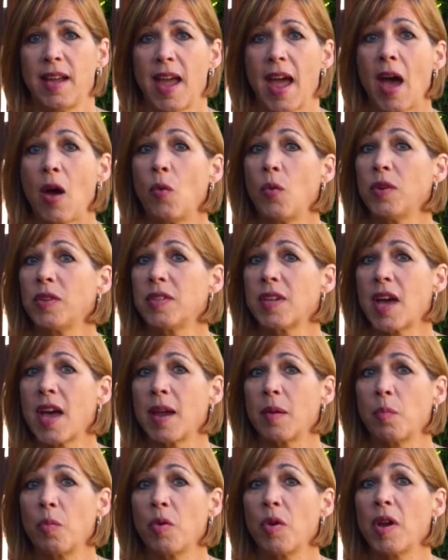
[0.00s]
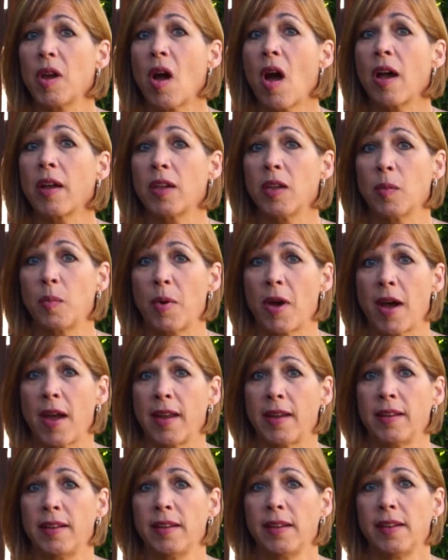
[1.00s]
How was I
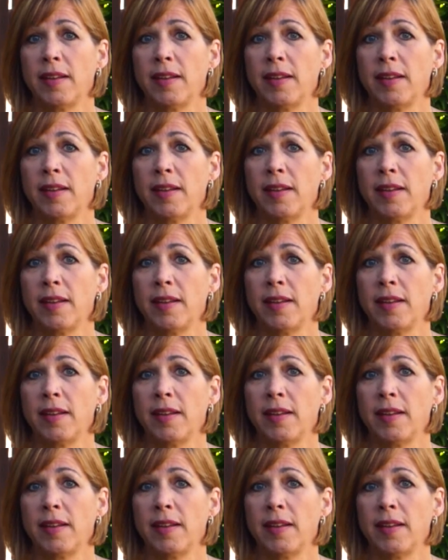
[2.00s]
preoccupied?